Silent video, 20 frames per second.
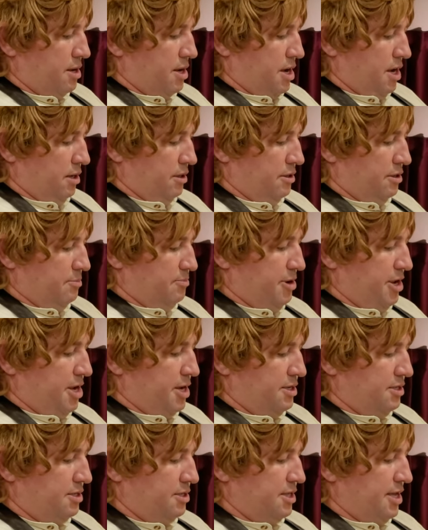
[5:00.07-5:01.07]
color
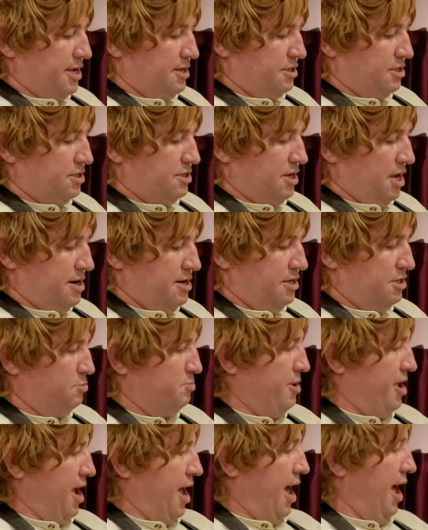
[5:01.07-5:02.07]
because that sun is
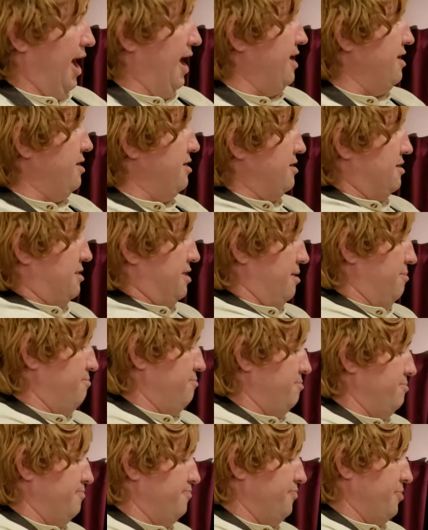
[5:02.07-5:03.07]
behind
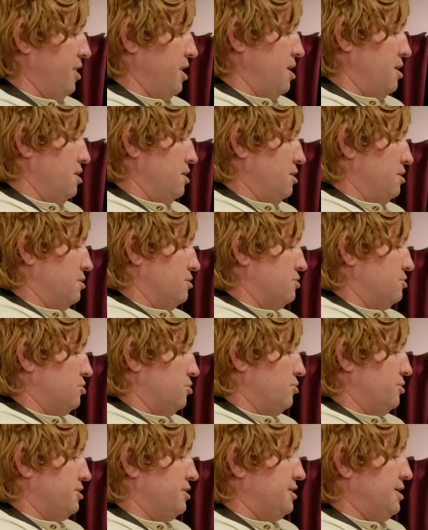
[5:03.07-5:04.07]
them.
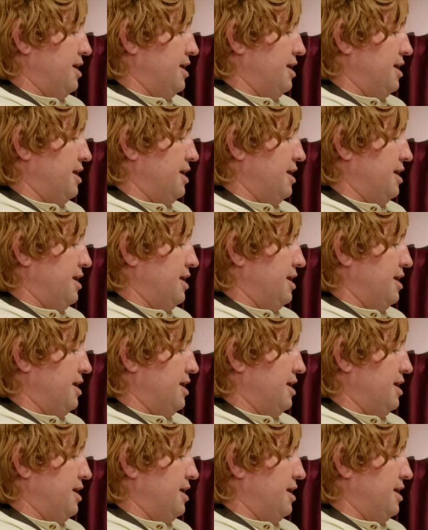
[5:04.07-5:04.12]
So it's